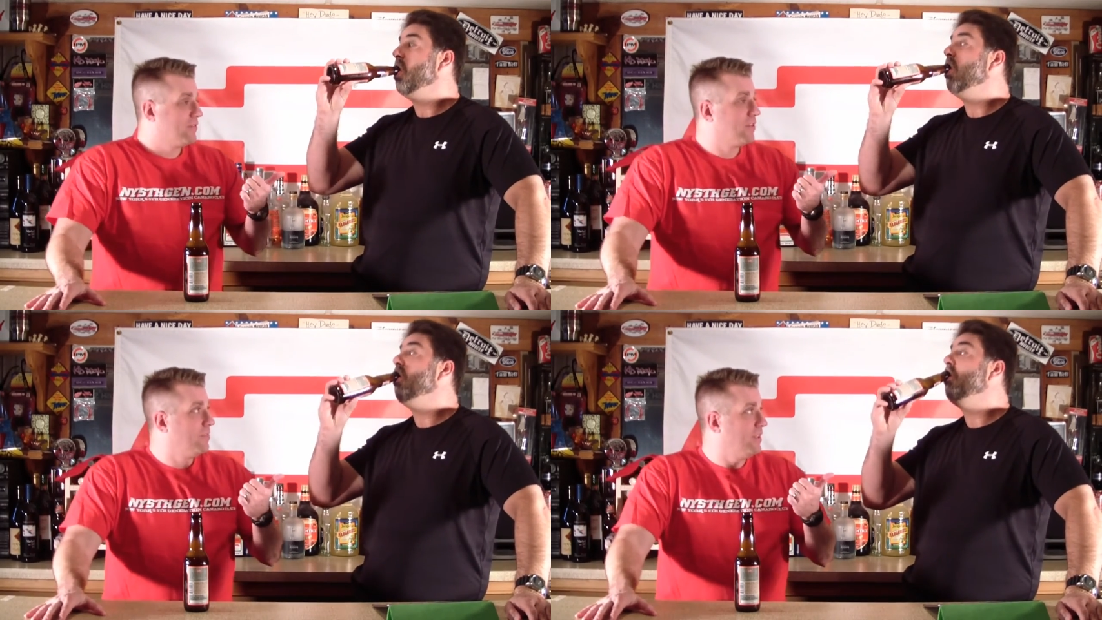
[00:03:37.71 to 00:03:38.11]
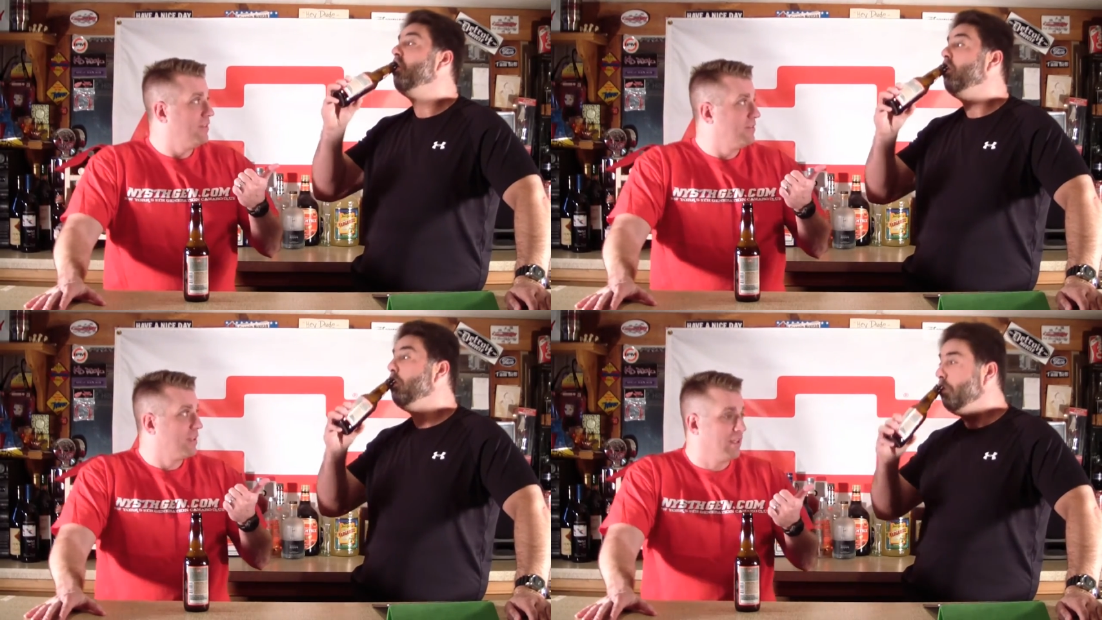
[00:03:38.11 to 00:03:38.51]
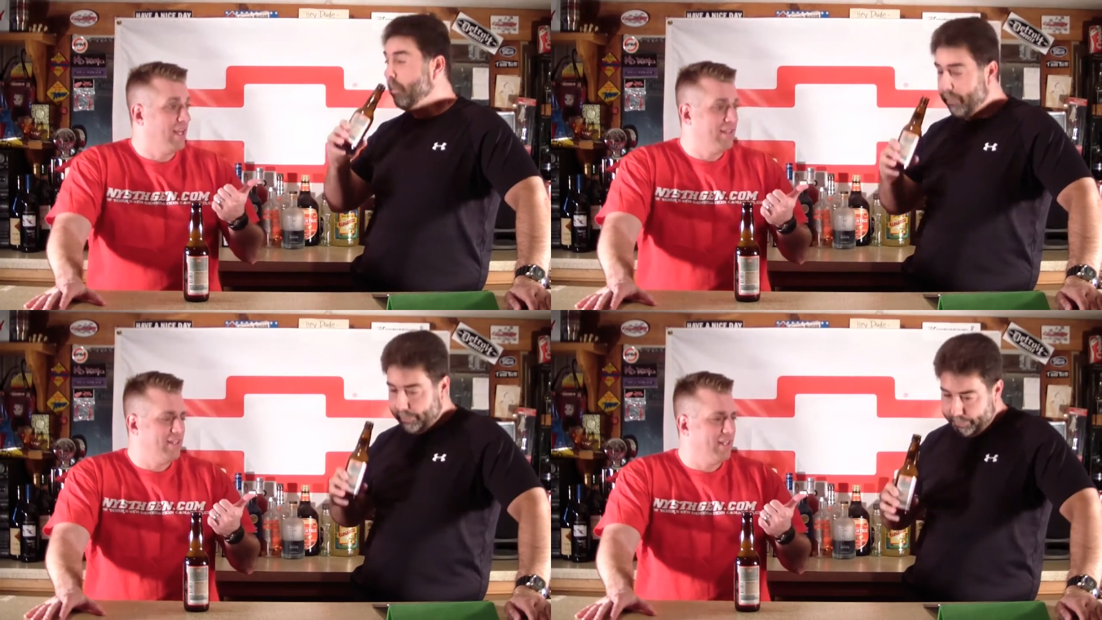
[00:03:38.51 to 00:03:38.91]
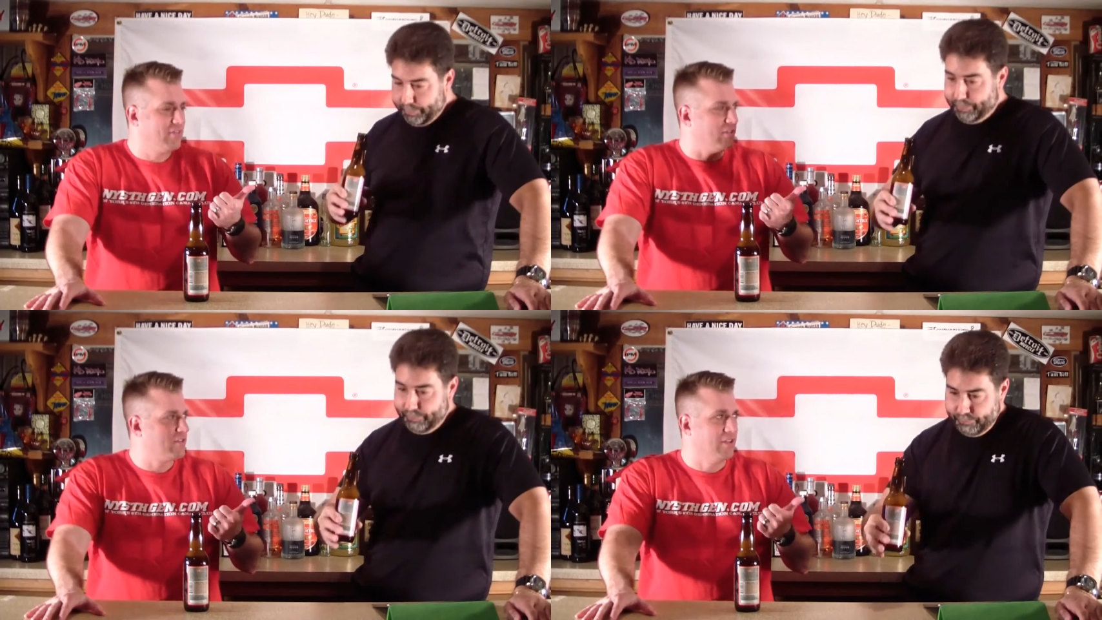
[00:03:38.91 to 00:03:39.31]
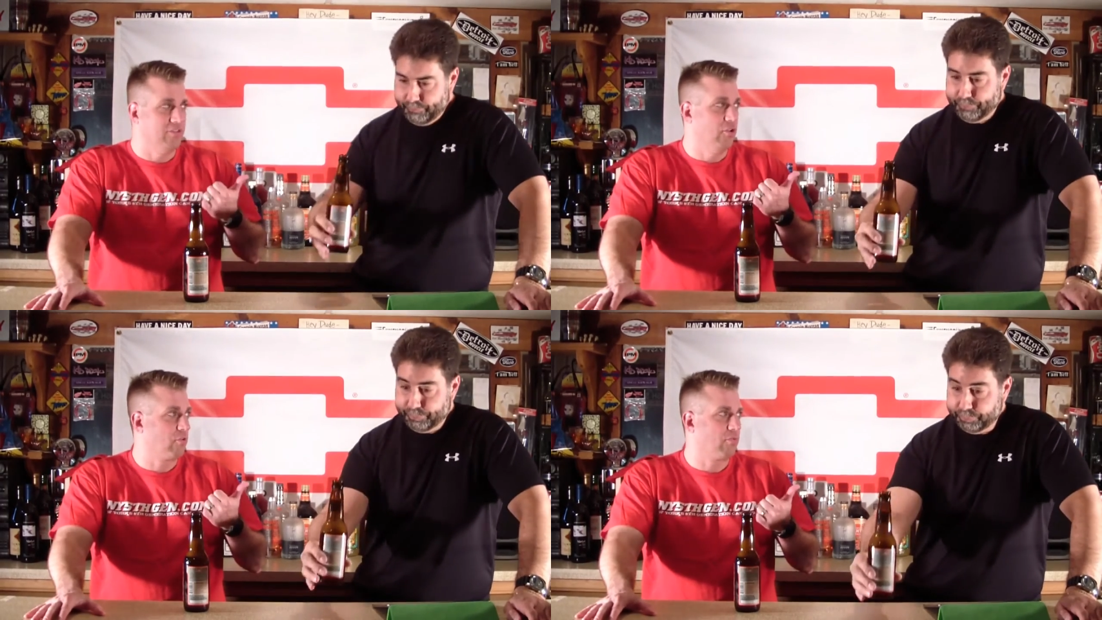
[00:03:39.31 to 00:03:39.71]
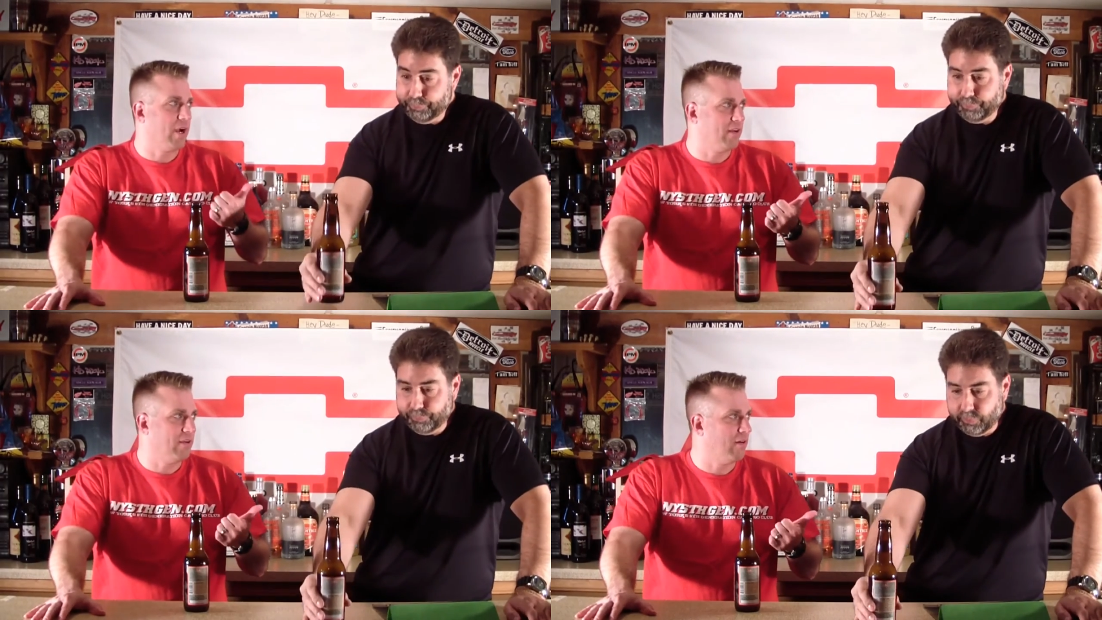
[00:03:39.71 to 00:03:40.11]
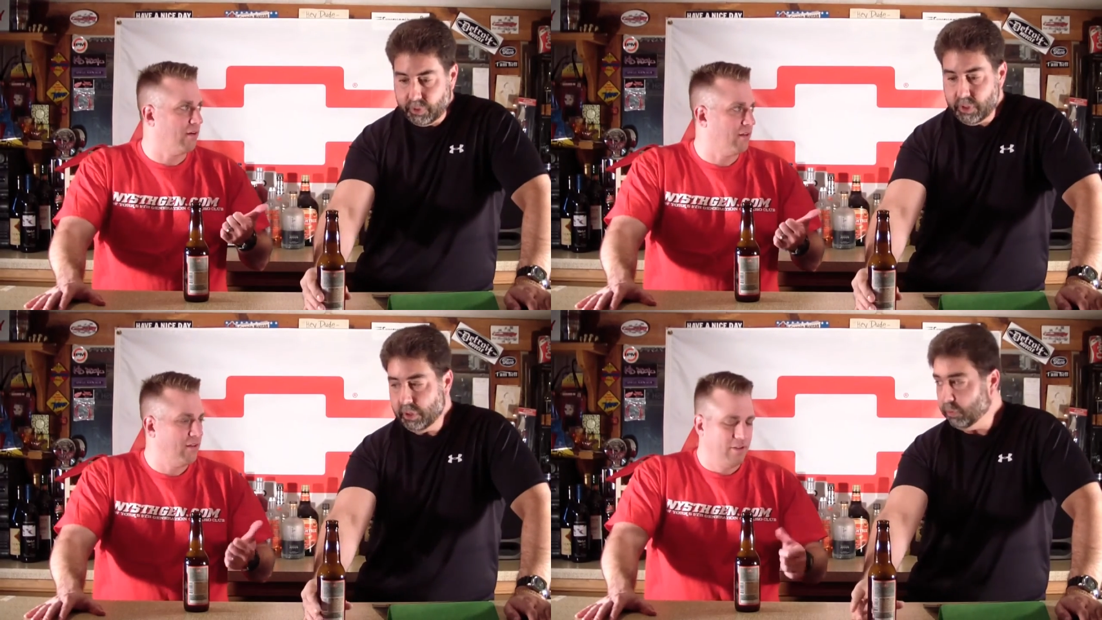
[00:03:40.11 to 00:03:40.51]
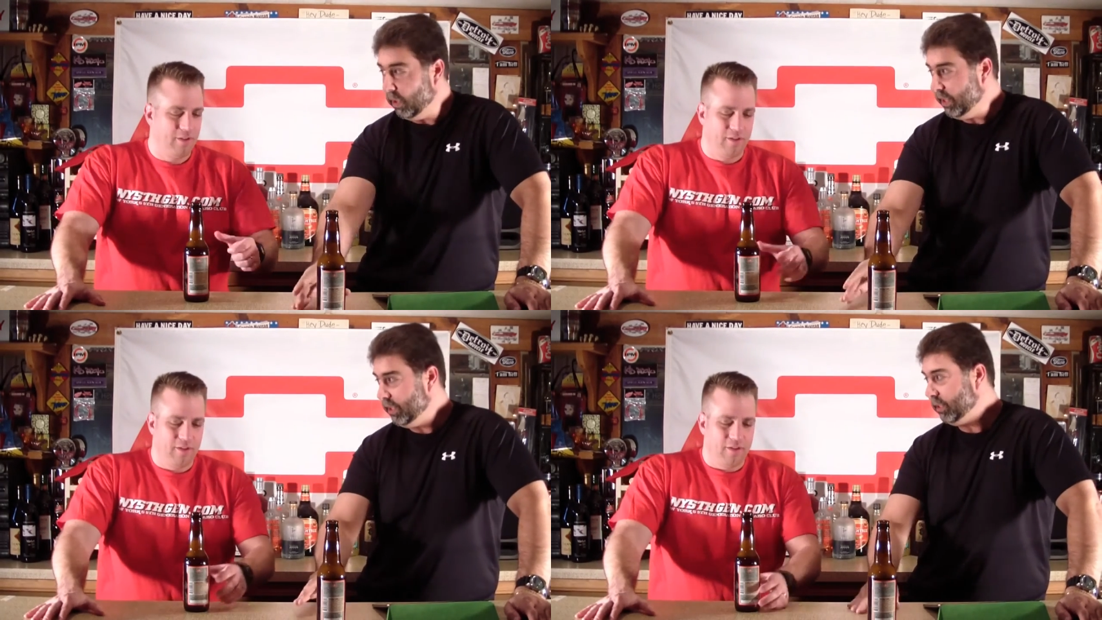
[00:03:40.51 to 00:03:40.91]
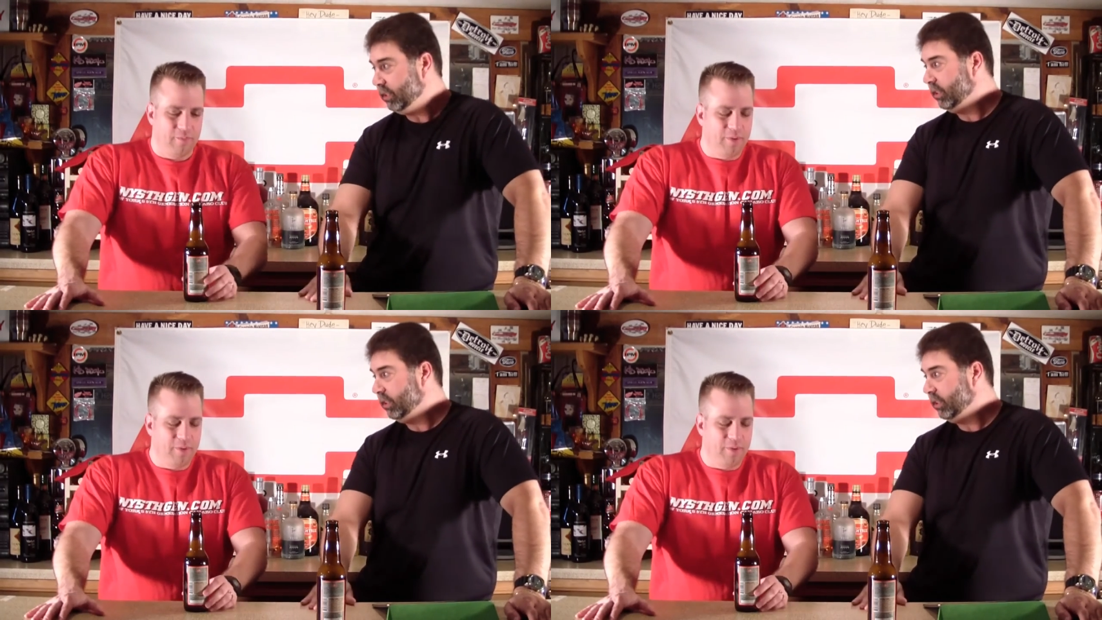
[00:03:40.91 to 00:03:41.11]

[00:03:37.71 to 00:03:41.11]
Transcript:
Speaker 1: It's going to be like an ATS that just doesn't look right at all. Right.